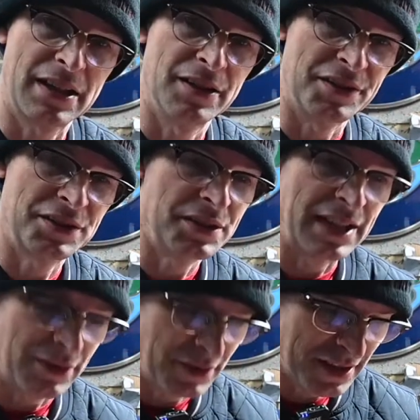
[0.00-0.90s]
car is good
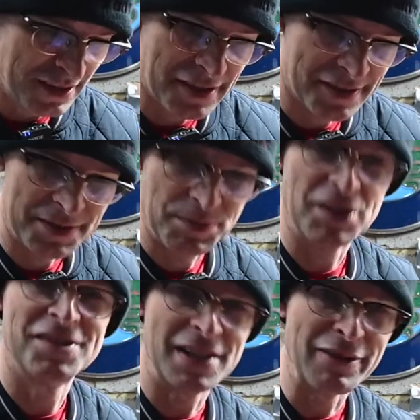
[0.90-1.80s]
now. That's
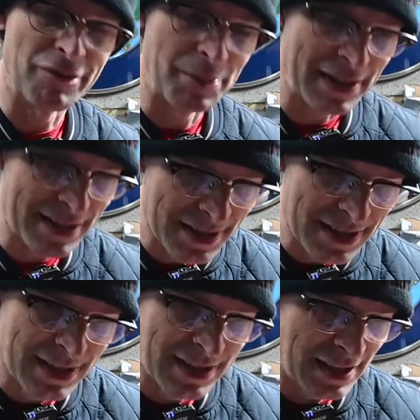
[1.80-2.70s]
a safe repair,
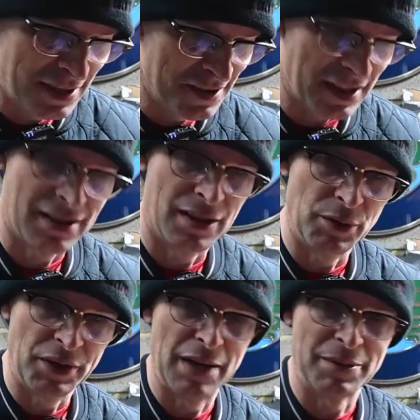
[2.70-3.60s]
and that car
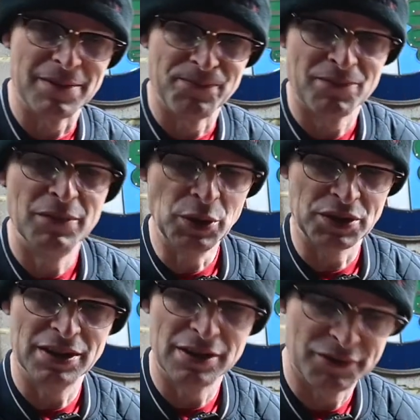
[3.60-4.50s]
will now be
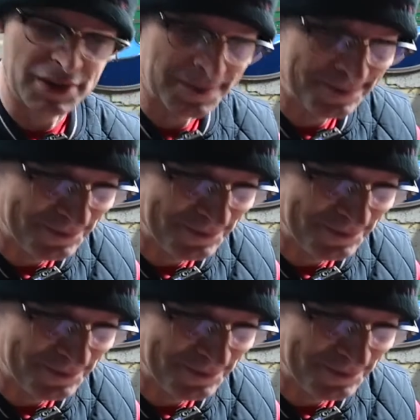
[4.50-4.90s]
looked after